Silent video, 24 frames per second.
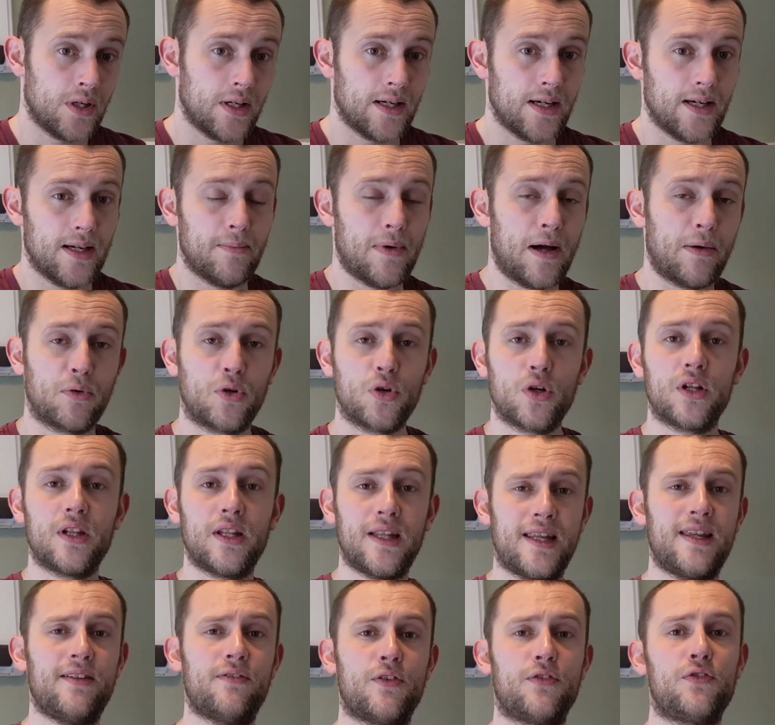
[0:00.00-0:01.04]
I'm going to
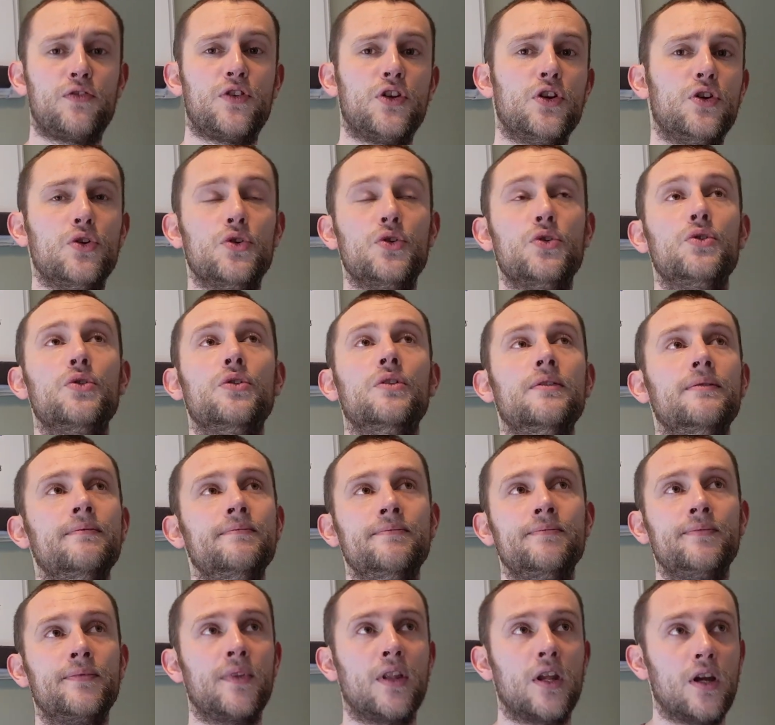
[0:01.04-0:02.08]
leave a few
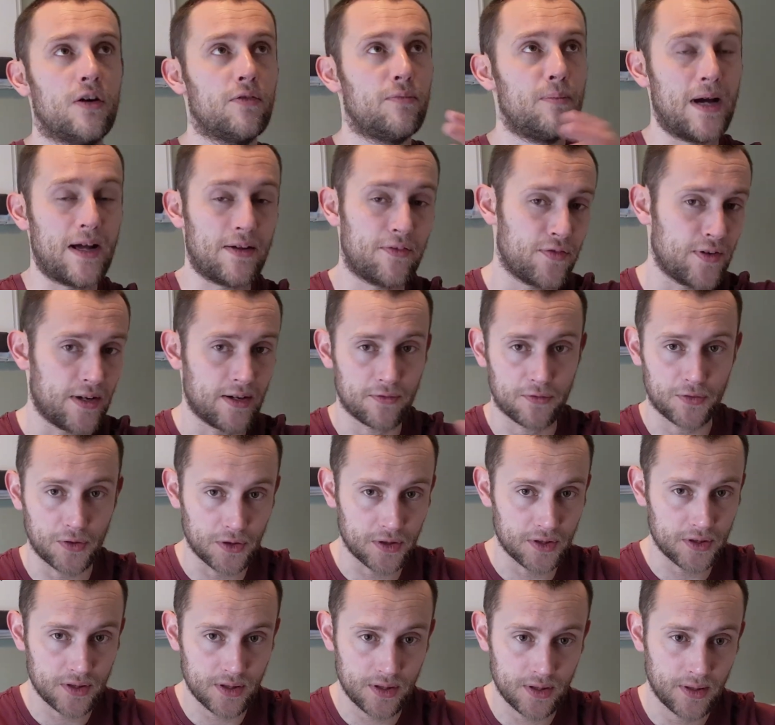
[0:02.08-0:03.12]
of my
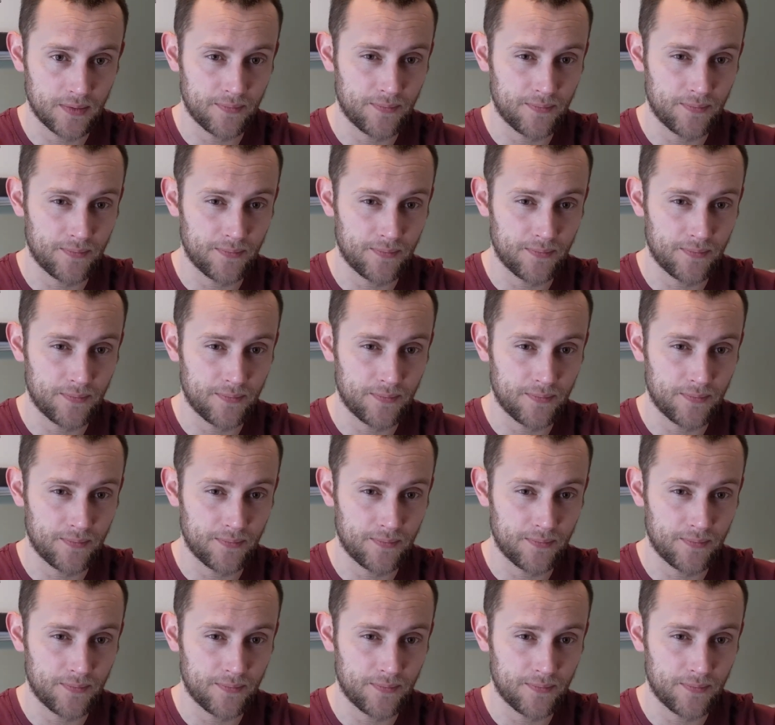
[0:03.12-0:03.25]
favorite